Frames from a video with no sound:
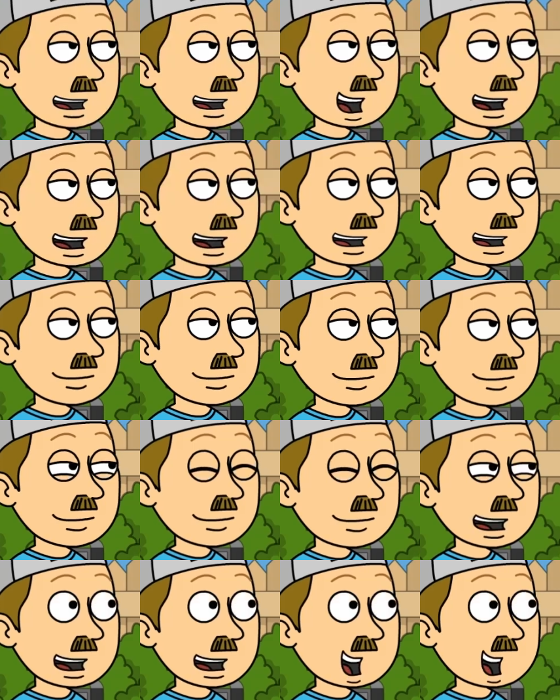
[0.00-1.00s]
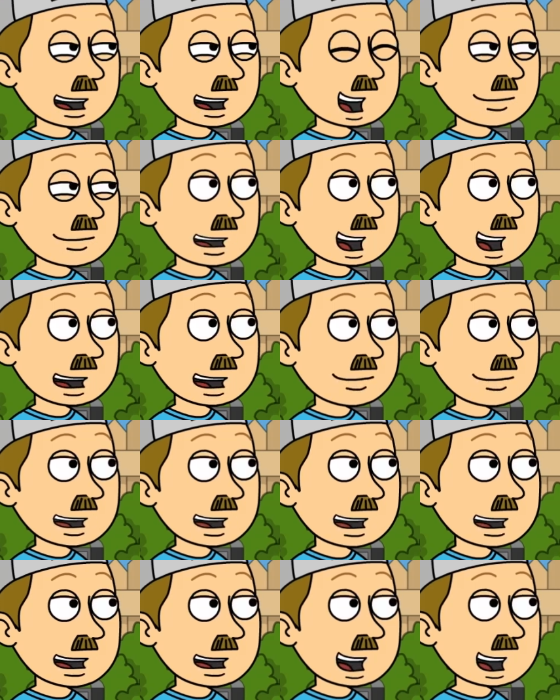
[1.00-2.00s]
Man, I love the park
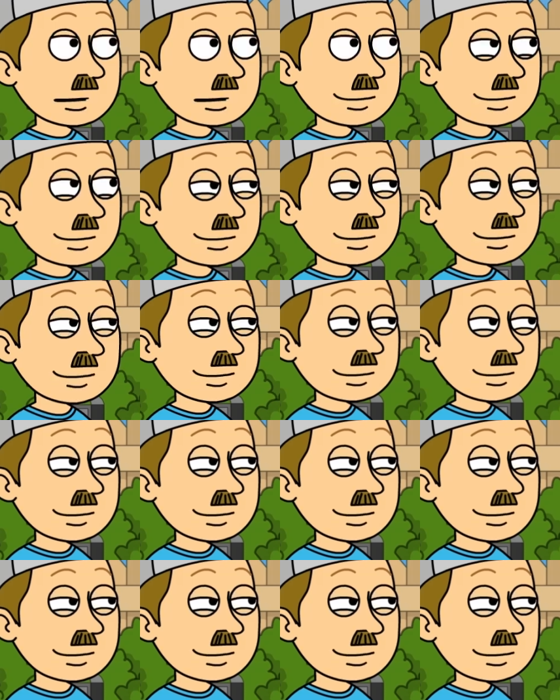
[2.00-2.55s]
so much.